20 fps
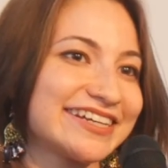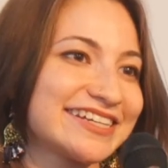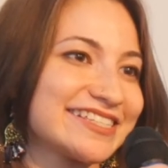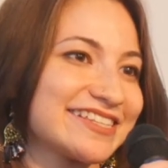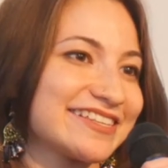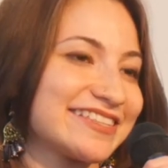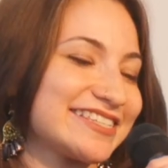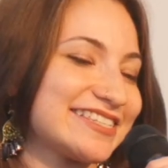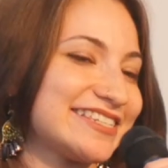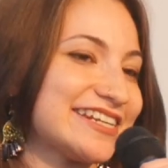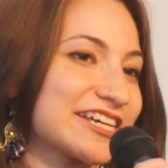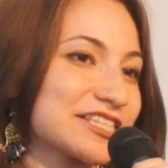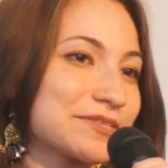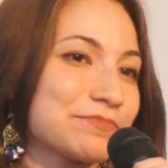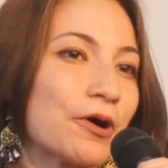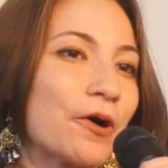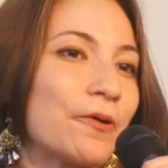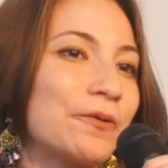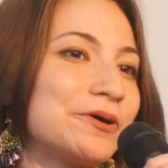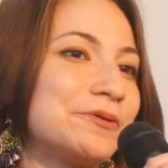So, this next
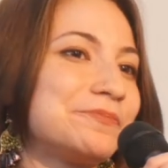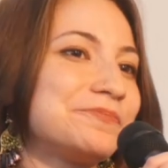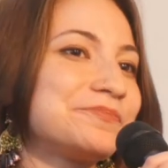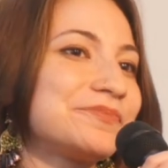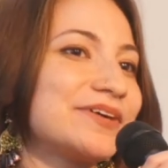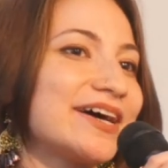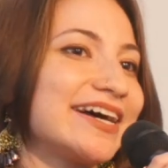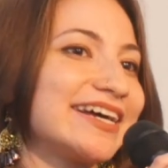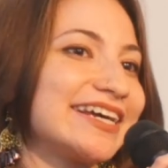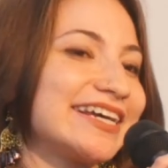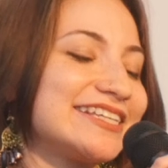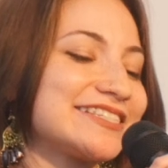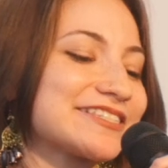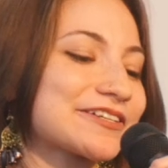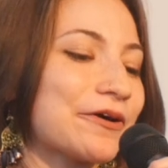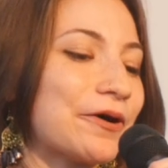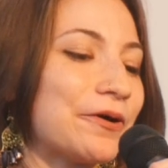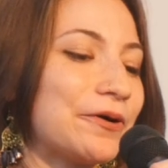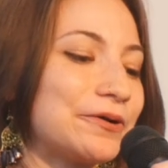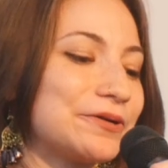poem is
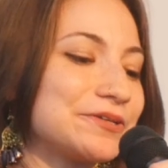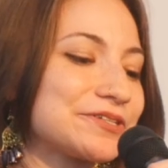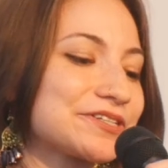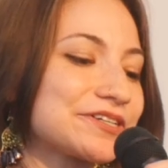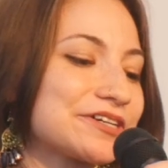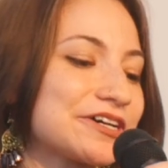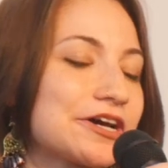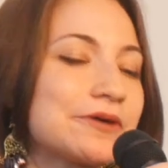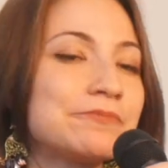called